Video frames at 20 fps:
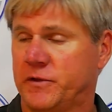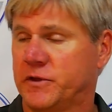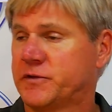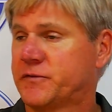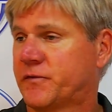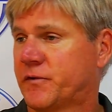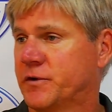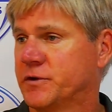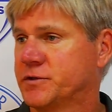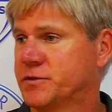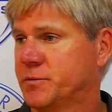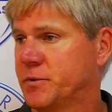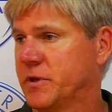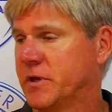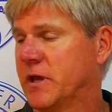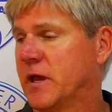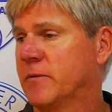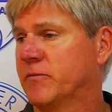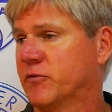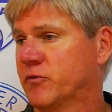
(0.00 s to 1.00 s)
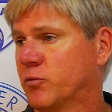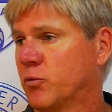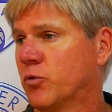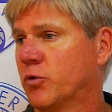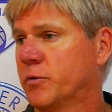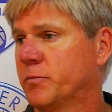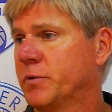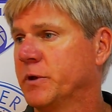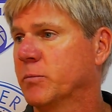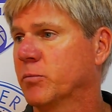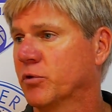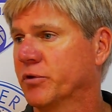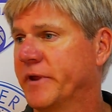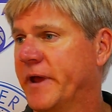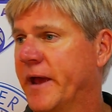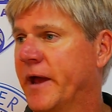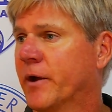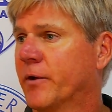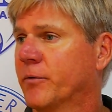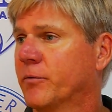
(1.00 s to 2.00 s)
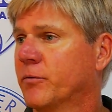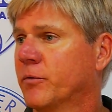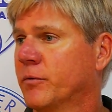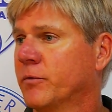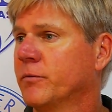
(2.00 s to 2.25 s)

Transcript: these first three games is worn people down